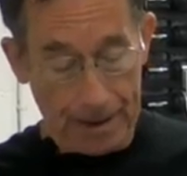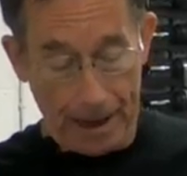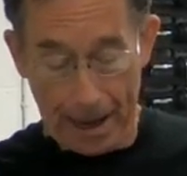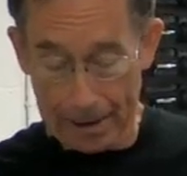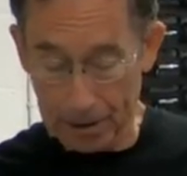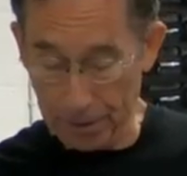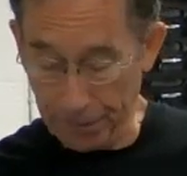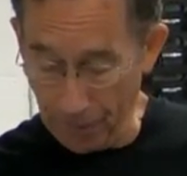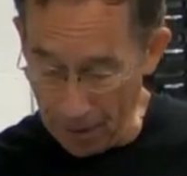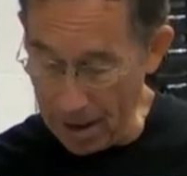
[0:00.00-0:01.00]
at the
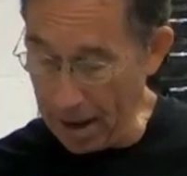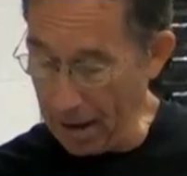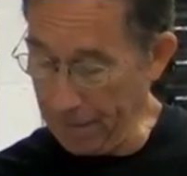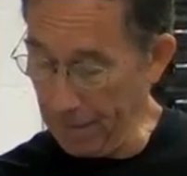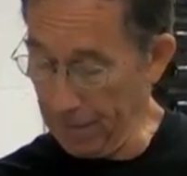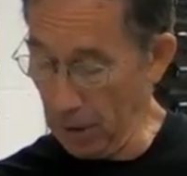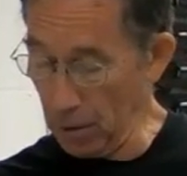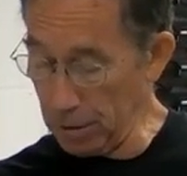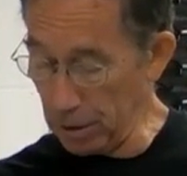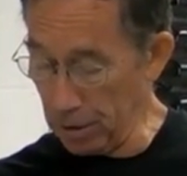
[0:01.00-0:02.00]
front half of the
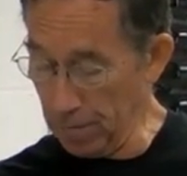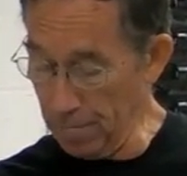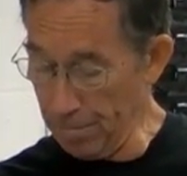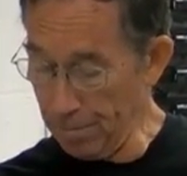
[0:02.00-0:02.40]
float tube